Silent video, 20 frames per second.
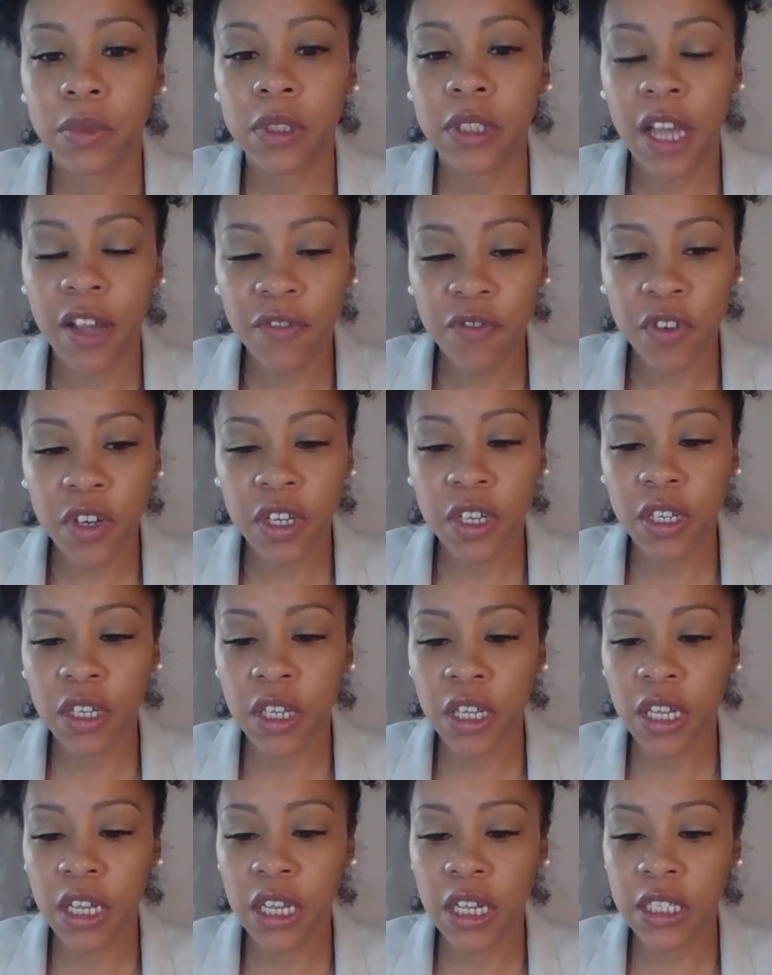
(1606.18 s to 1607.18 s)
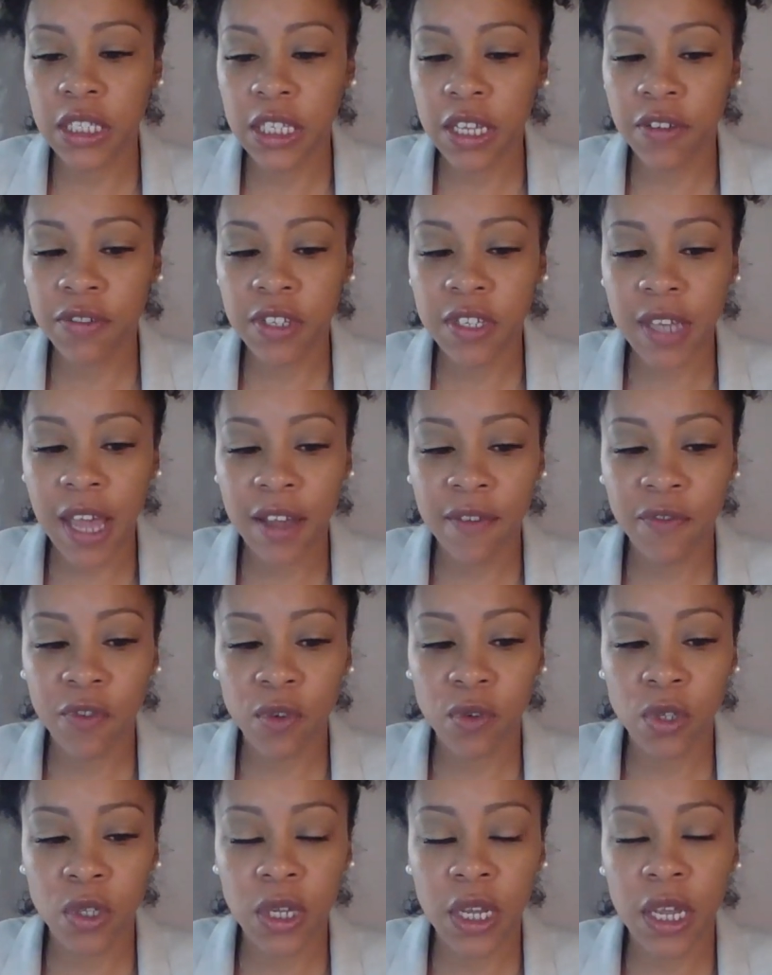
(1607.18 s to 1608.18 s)
Definitely, it's
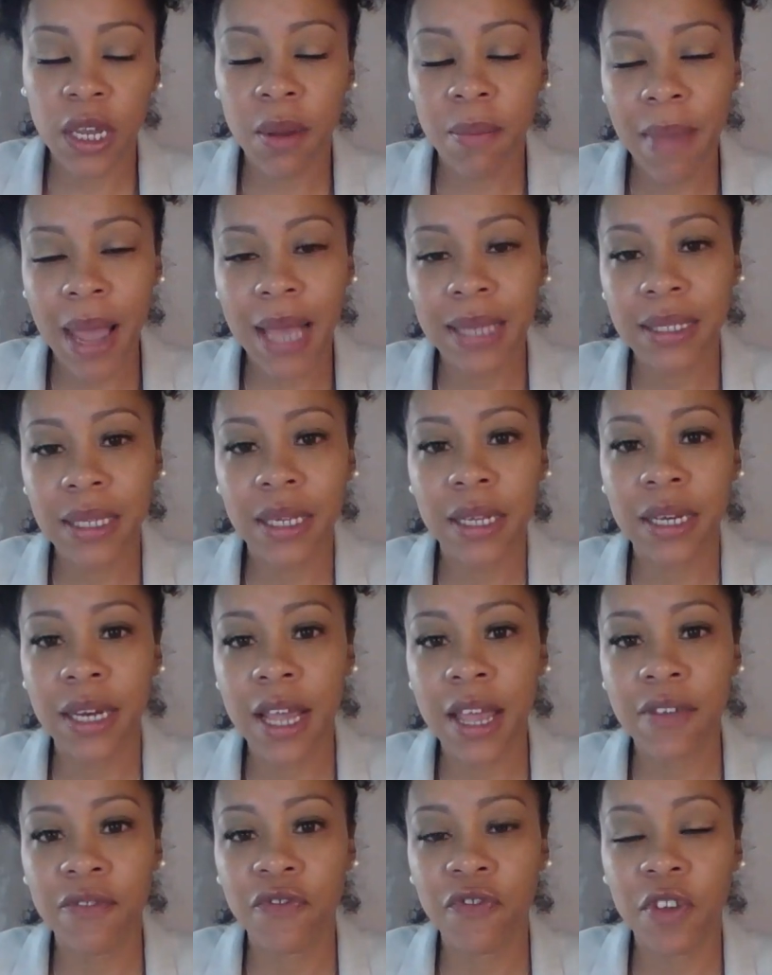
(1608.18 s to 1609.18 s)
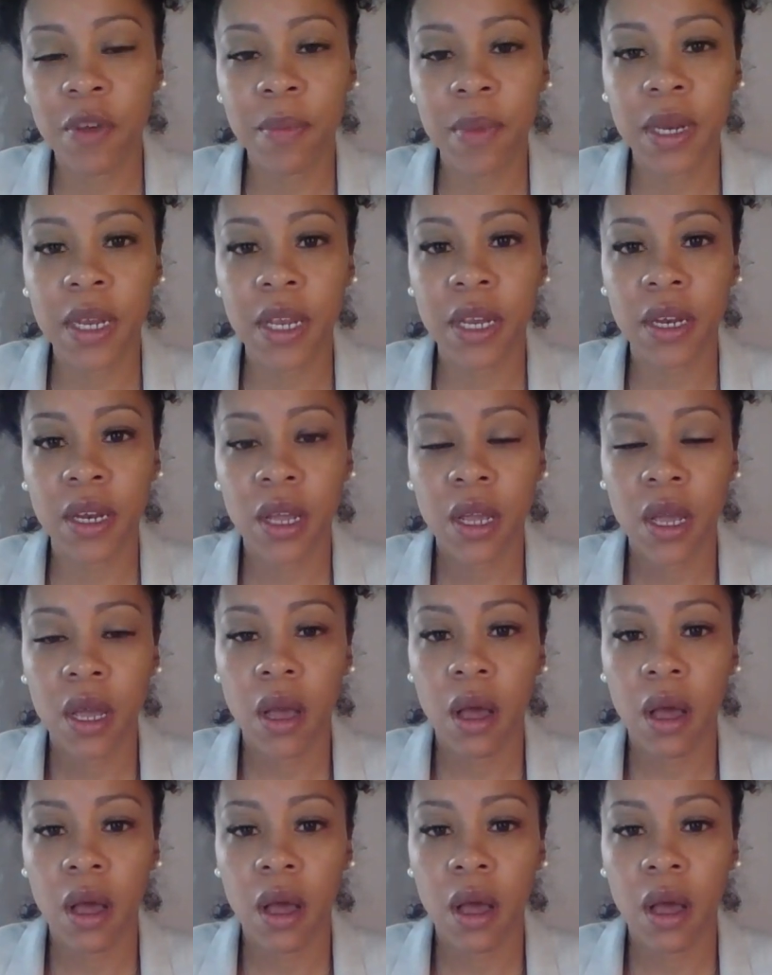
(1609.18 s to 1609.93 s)
insightful to get a masculine and feminine,